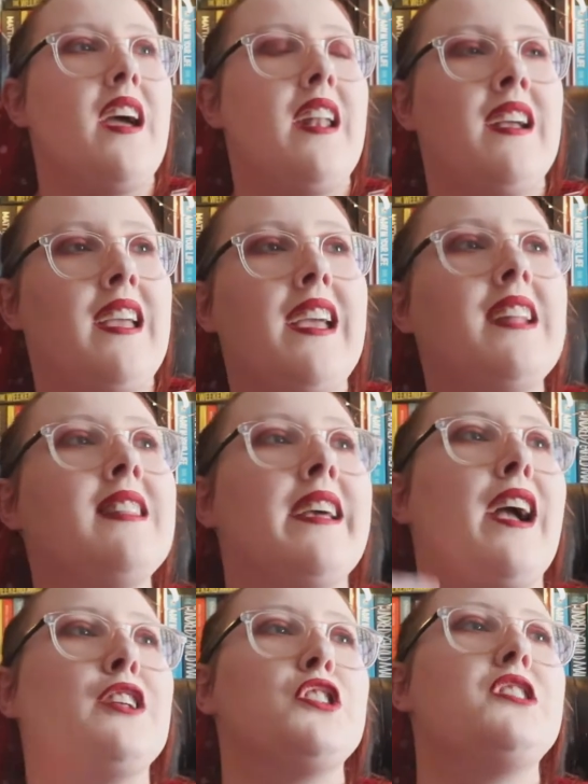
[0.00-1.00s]
And again,
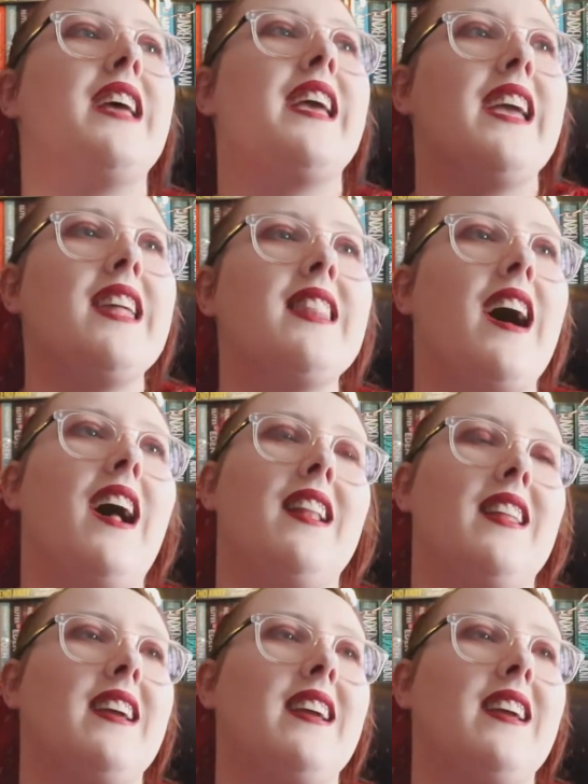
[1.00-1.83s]
like, I just hate that.